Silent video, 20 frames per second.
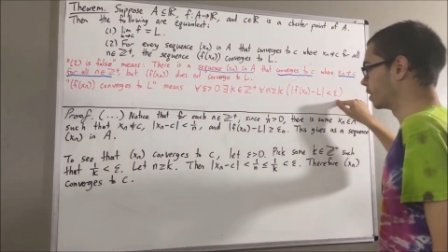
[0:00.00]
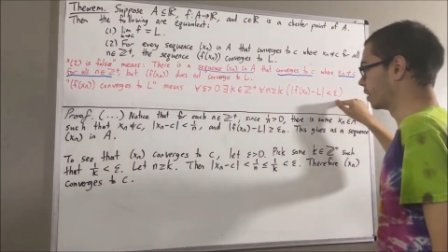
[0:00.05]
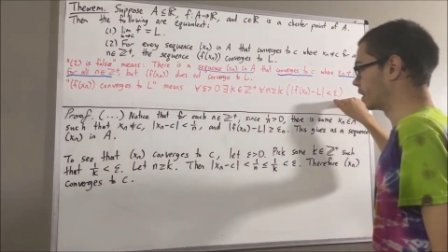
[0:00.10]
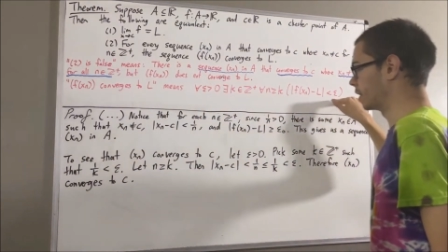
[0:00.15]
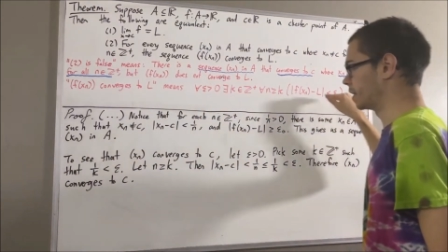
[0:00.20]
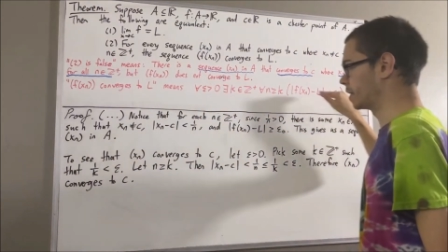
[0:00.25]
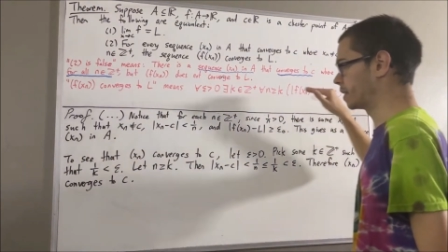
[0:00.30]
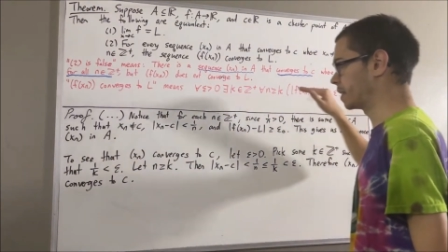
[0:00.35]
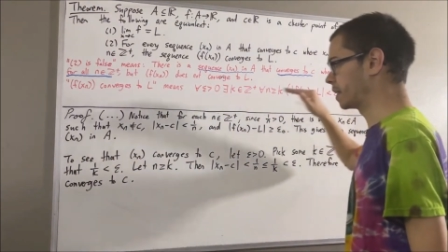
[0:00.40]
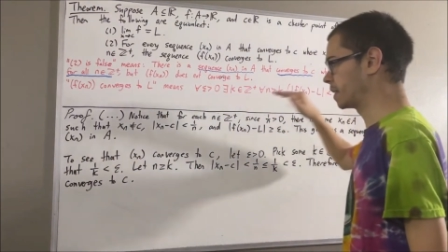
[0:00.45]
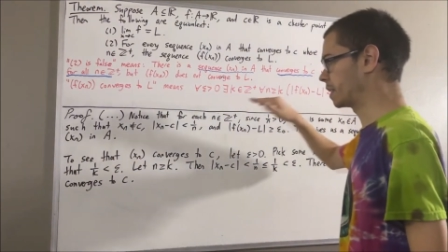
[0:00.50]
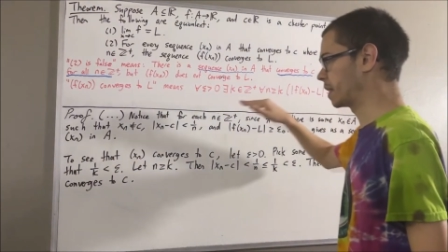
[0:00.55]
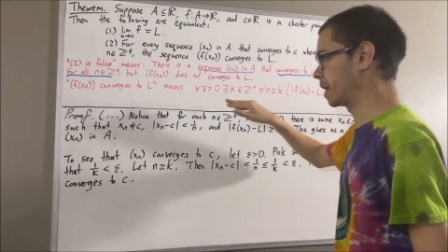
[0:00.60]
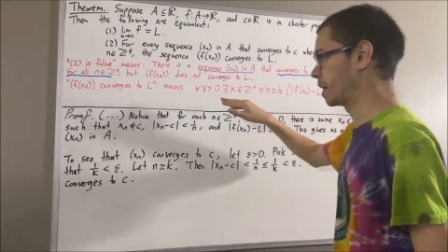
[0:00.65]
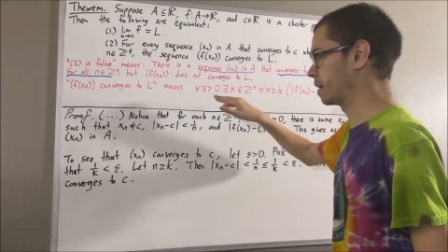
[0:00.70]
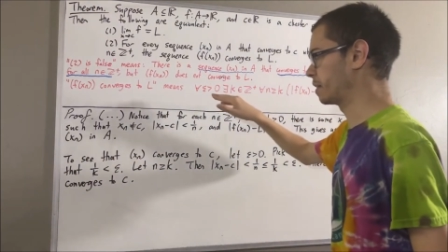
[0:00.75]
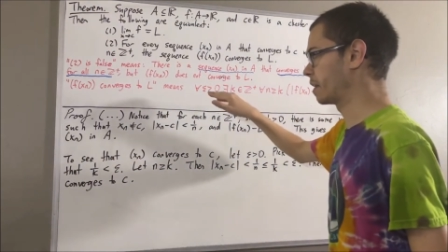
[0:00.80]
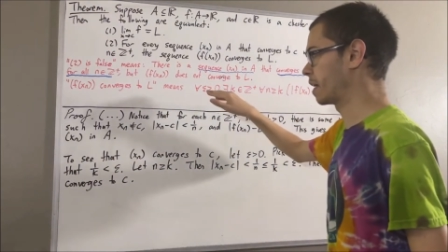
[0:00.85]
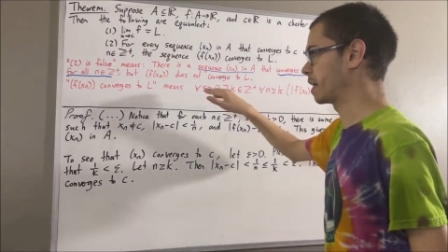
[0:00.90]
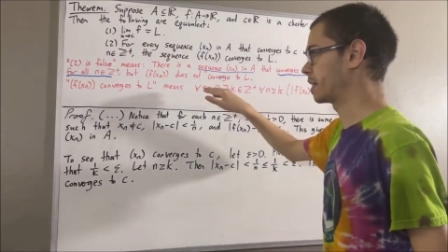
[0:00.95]
is to
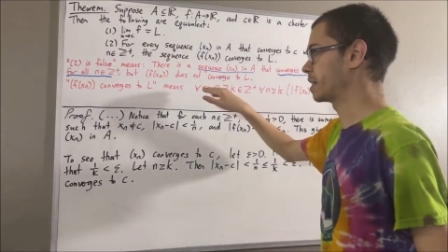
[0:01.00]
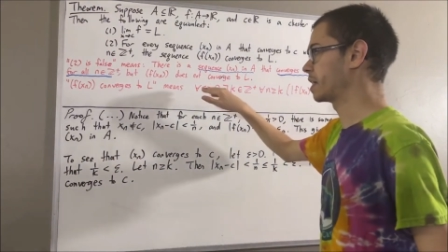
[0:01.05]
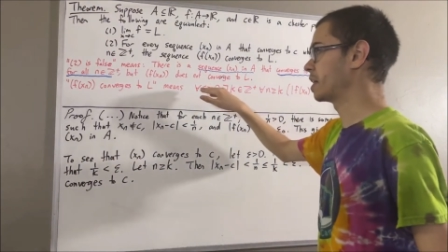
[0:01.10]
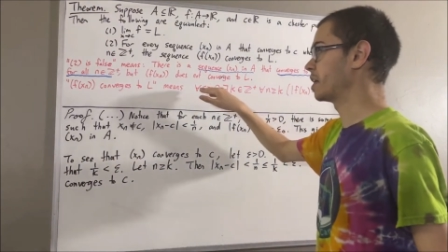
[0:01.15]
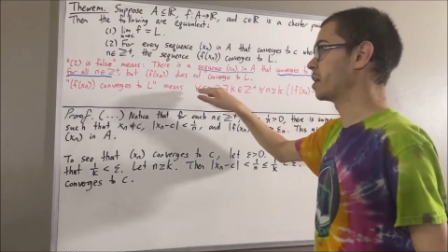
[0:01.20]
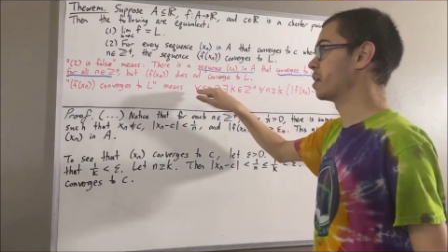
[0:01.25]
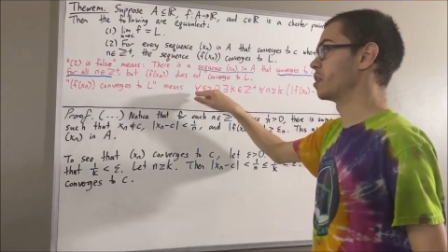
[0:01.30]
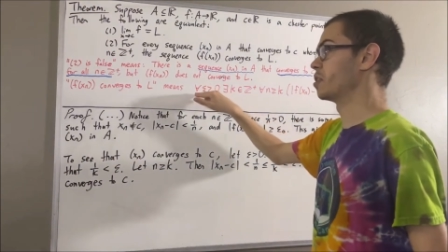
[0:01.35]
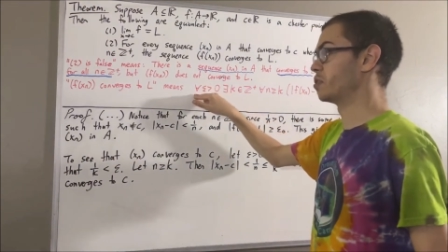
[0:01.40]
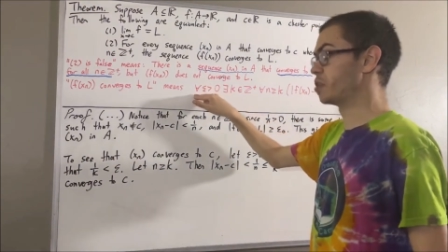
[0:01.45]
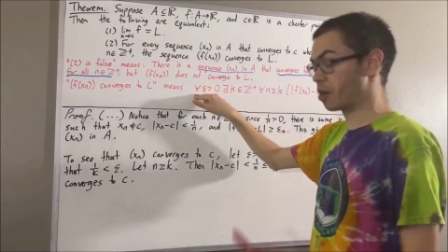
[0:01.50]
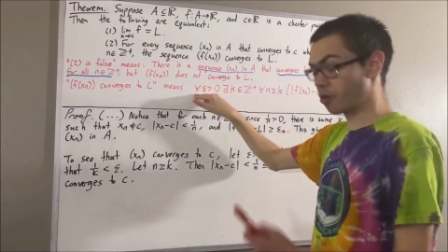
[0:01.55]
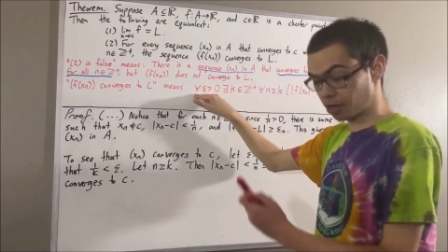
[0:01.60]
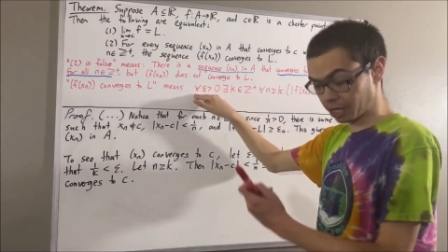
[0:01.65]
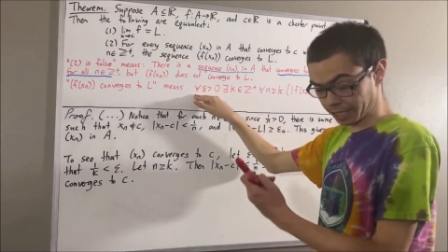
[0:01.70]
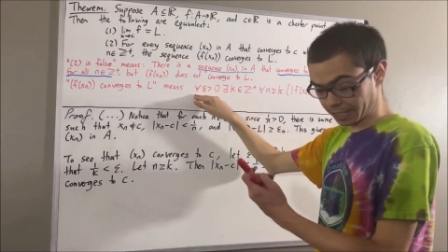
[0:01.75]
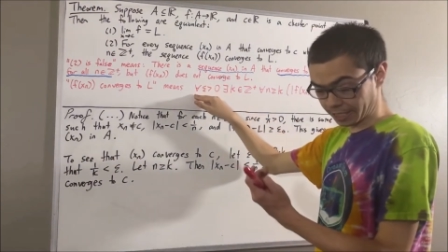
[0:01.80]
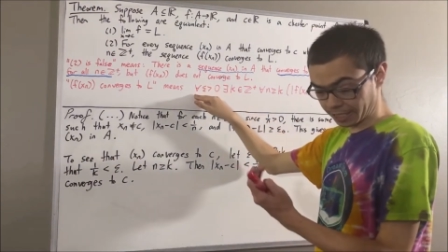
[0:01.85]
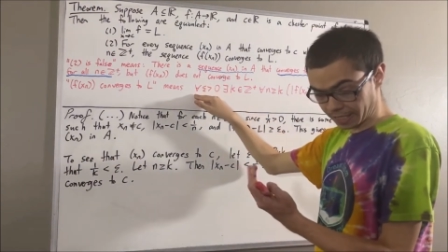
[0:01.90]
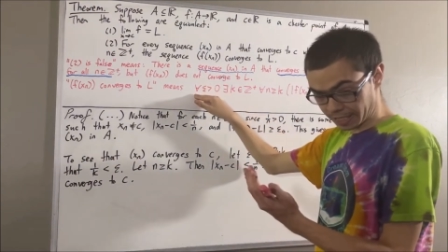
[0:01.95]
say that there
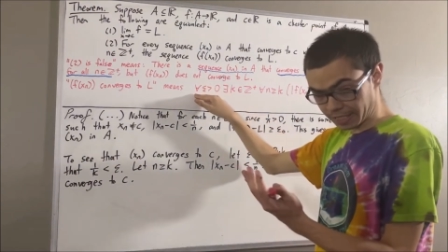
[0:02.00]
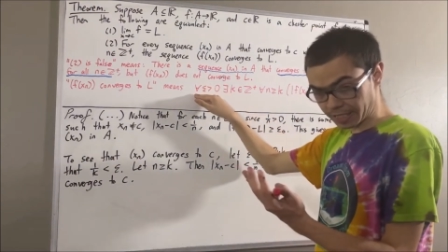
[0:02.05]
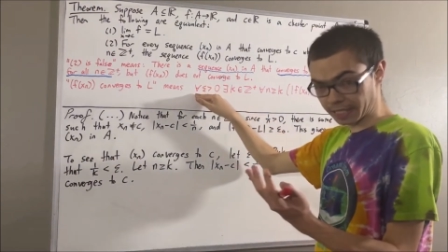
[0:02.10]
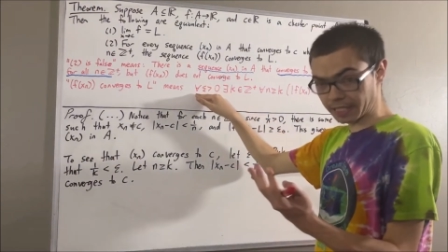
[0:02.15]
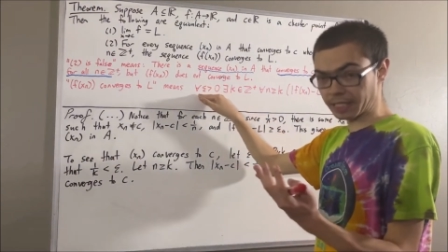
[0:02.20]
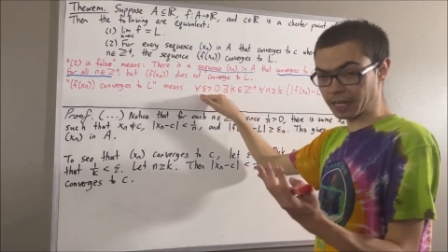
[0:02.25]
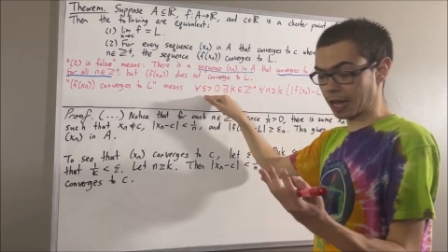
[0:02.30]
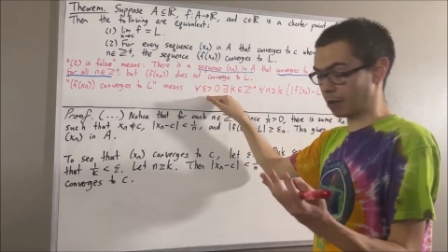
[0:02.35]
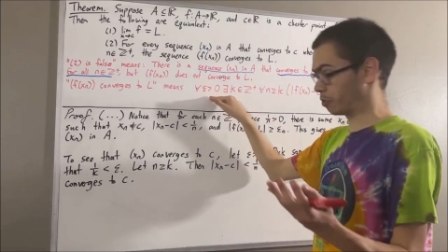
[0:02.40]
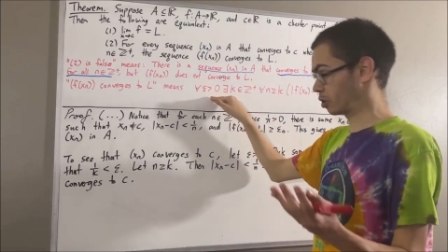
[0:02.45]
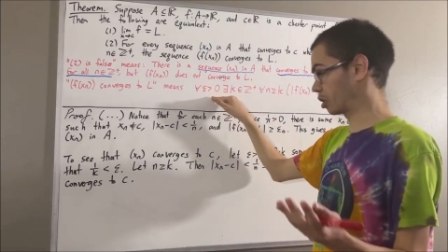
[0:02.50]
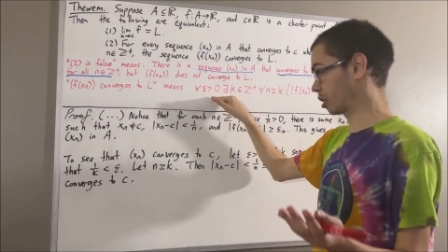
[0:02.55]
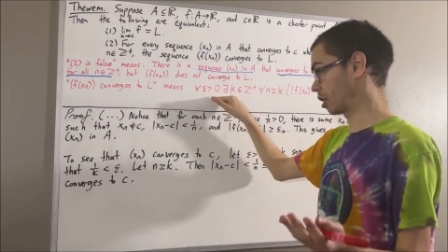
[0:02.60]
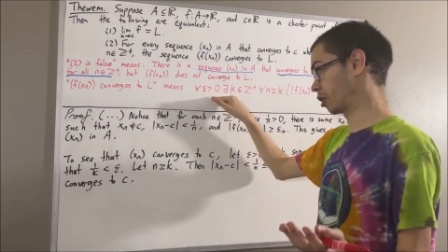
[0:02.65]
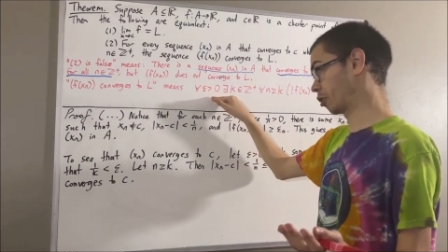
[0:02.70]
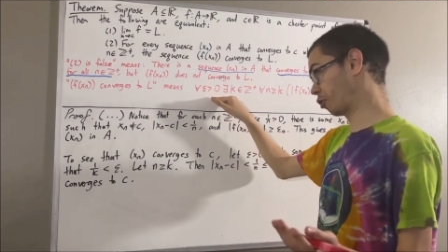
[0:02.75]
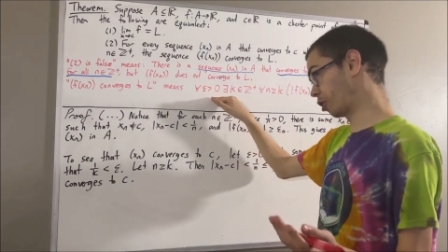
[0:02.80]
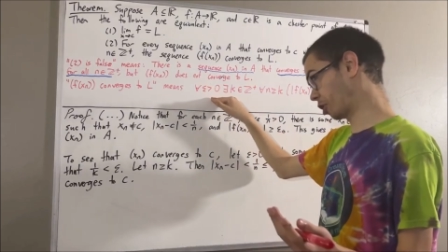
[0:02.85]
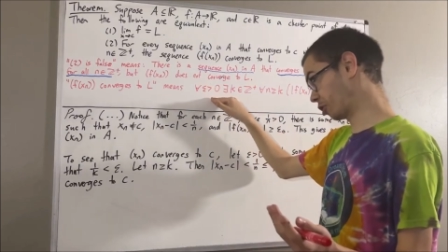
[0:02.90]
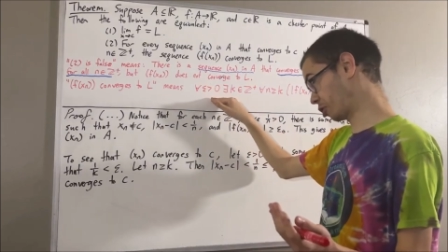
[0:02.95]
exists an epsilon
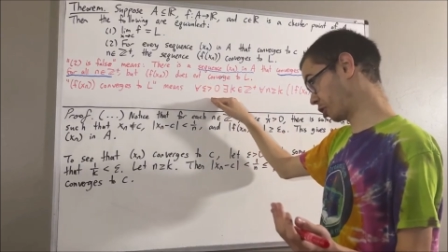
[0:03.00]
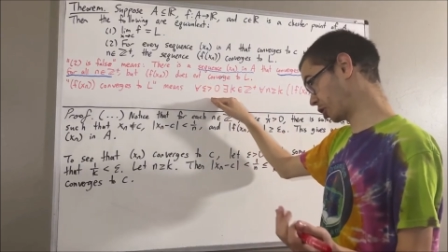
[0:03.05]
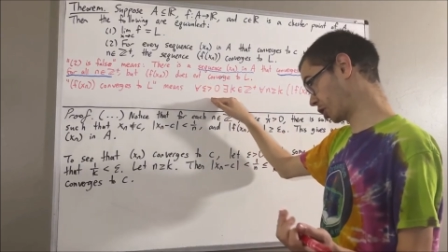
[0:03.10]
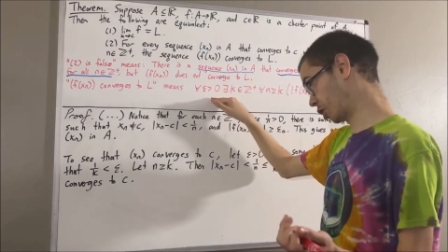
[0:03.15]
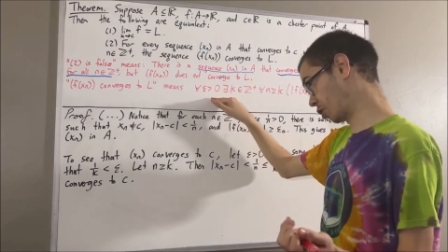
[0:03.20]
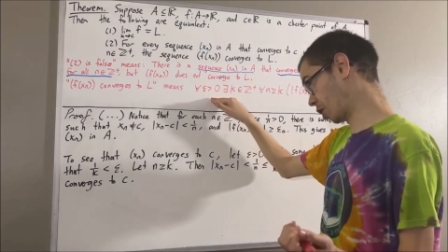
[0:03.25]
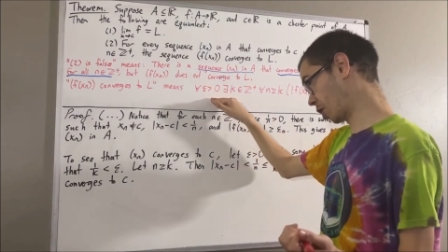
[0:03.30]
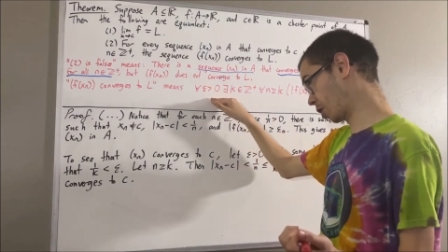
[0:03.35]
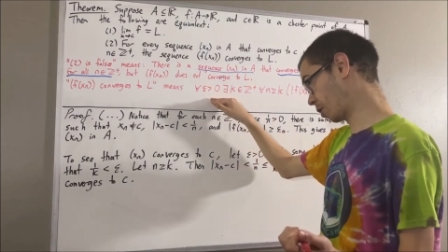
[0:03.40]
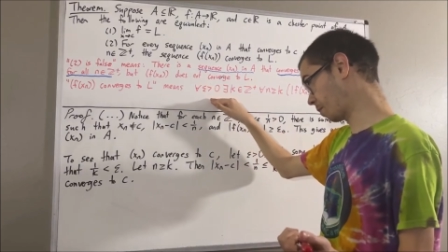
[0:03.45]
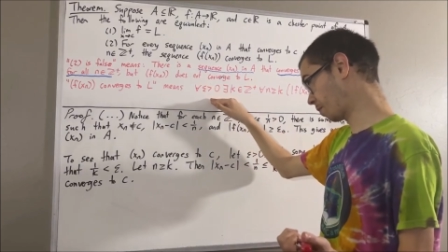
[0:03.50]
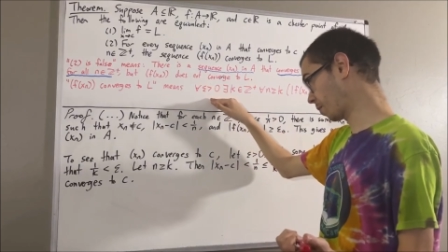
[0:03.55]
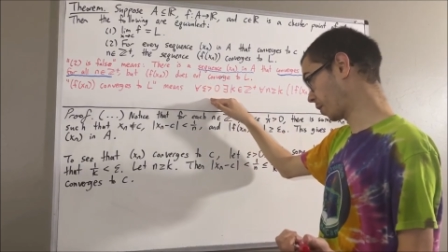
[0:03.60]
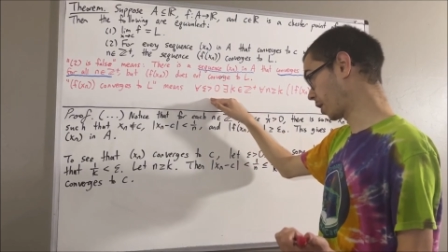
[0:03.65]
greater than zero,